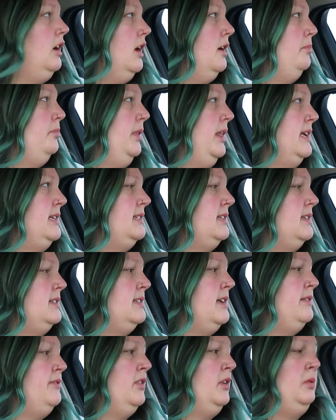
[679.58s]
God bless
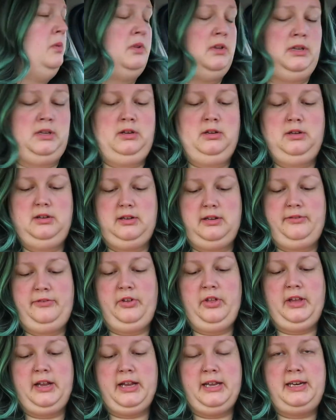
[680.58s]
us, everyone. I
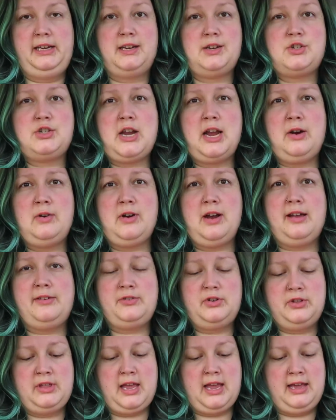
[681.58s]
feel like I need a shower
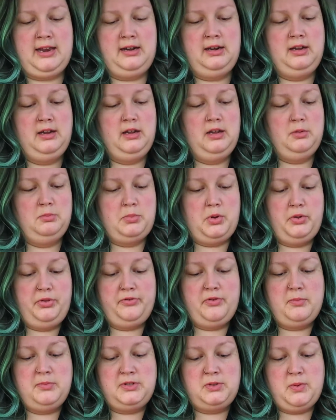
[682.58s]
after that, both
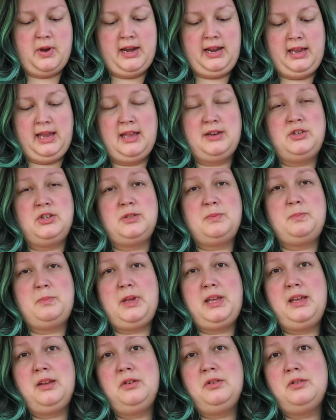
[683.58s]
from sweating and just
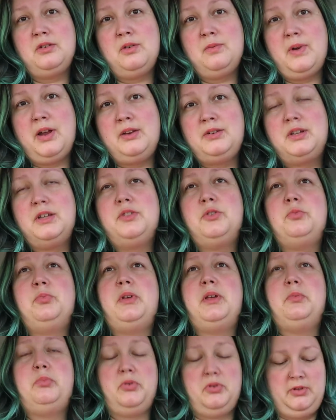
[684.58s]
being around other
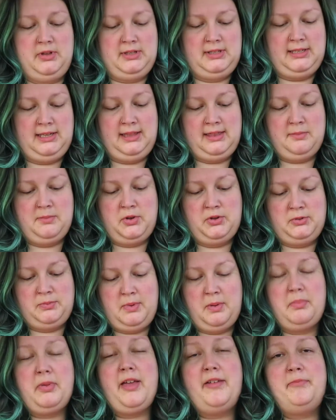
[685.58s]
people. It's like the most
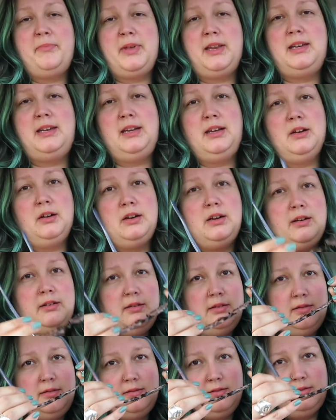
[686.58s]
people I've been near in
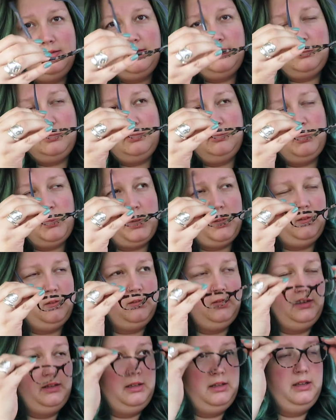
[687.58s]
a while.
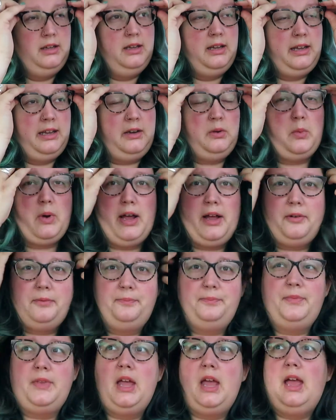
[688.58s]

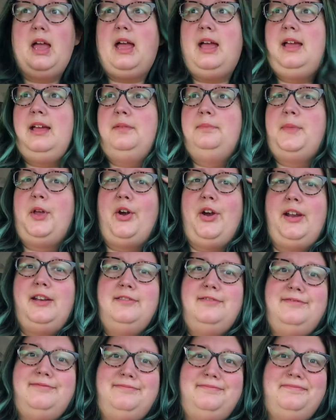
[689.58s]
All right,
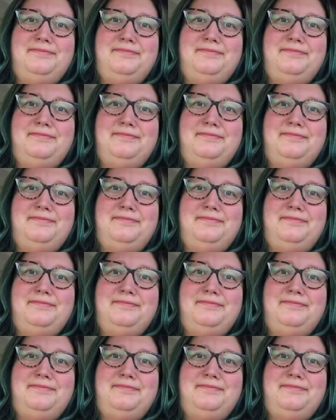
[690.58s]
